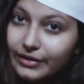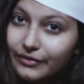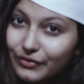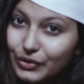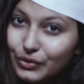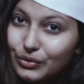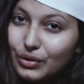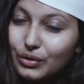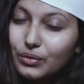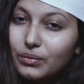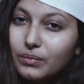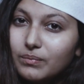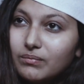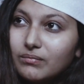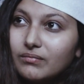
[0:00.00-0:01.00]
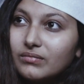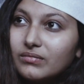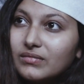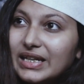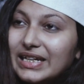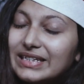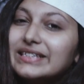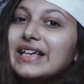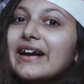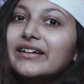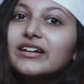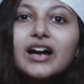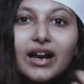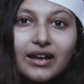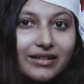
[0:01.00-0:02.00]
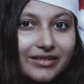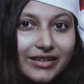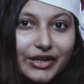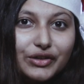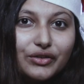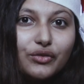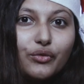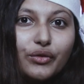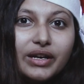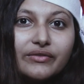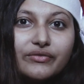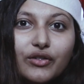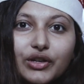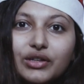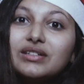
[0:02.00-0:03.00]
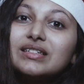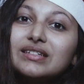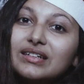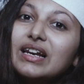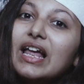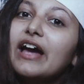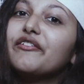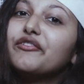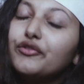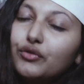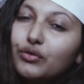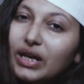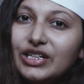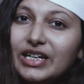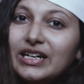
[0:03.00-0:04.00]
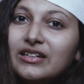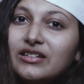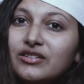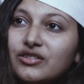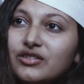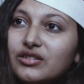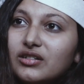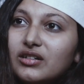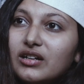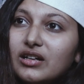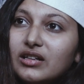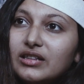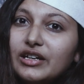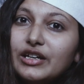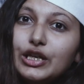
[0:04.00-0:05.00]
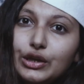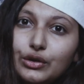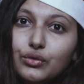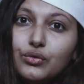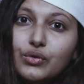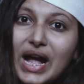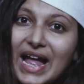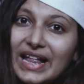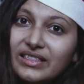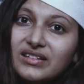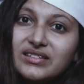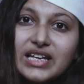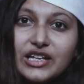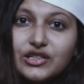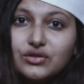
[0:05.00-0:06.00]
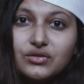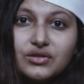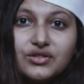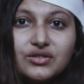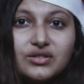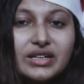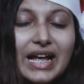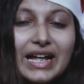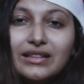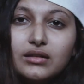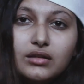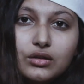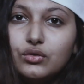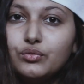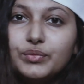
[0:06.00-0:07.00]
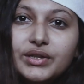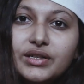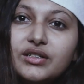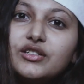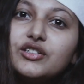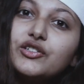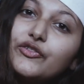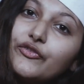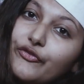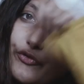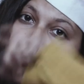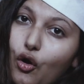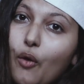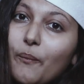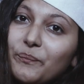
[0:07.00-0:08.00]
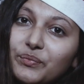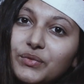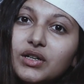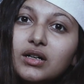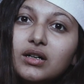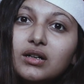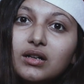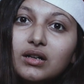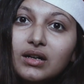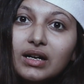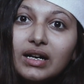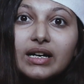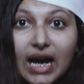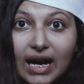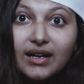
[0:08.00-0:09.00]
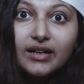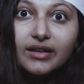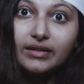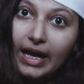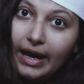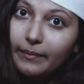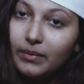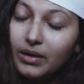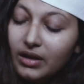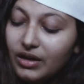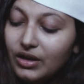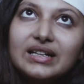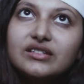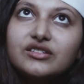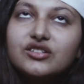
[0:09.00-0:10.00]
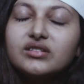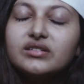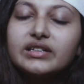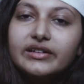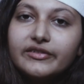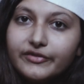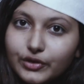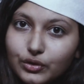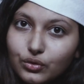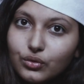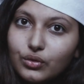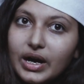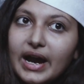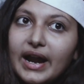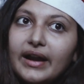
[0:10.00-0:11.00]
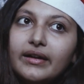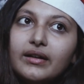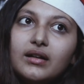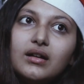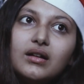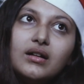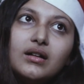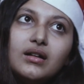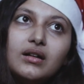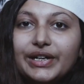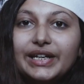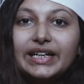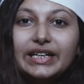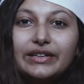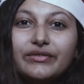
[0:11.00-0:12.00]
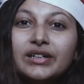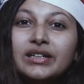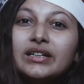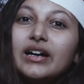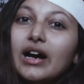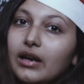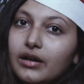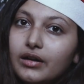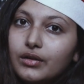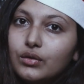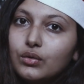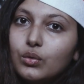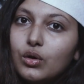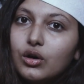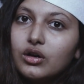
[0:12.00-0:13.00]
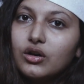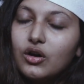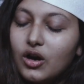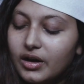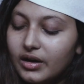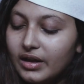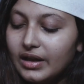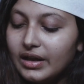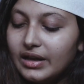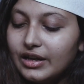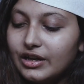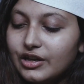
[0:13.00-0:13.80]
give you the exact color that you're going for, you'll still have to change the hue and the saturation and the luminance from the color tab. Files just give you an already given color to work on.